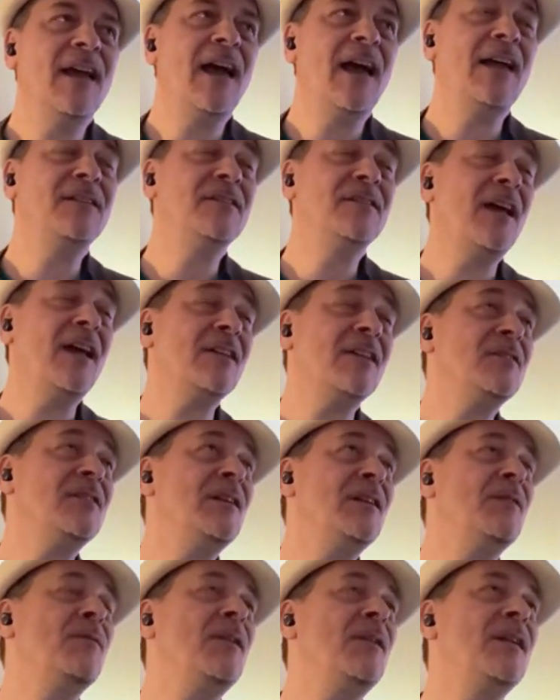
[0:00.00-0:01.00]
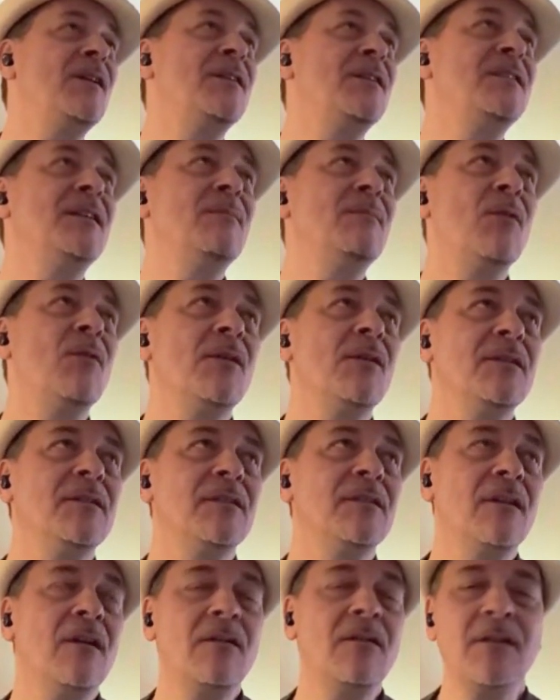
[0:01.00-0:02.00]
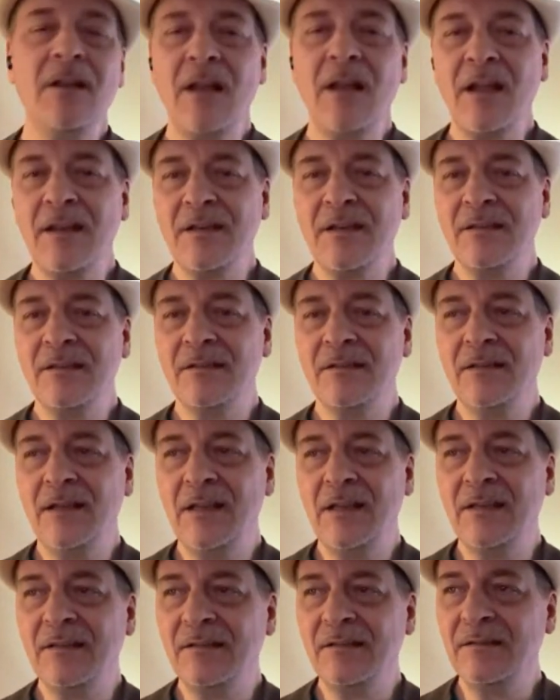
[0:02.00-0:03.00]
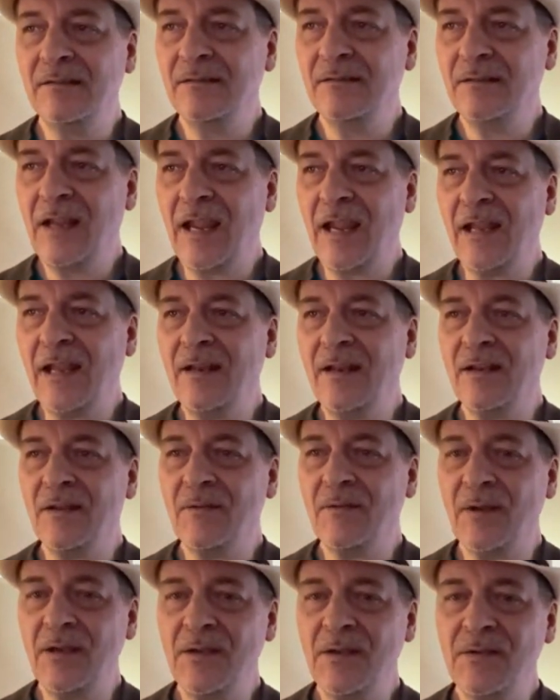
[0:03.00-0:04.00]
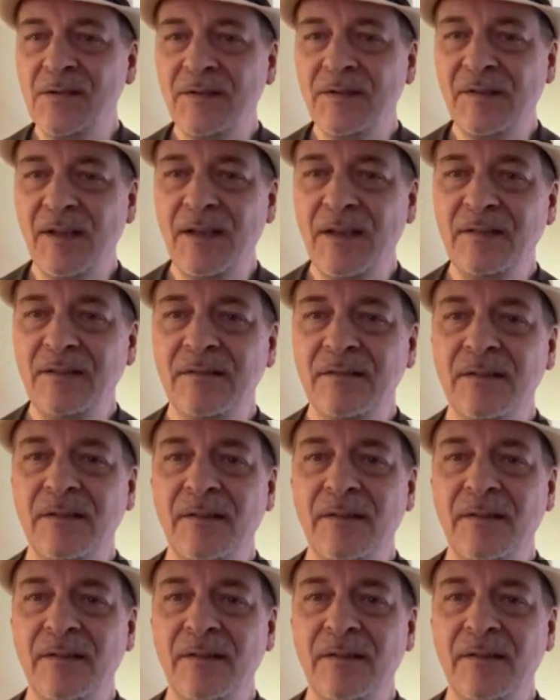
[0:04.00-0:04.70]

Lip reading: I saw actually a really good Tim Hortons. Oh, you're not in Canada, right? You're in the States.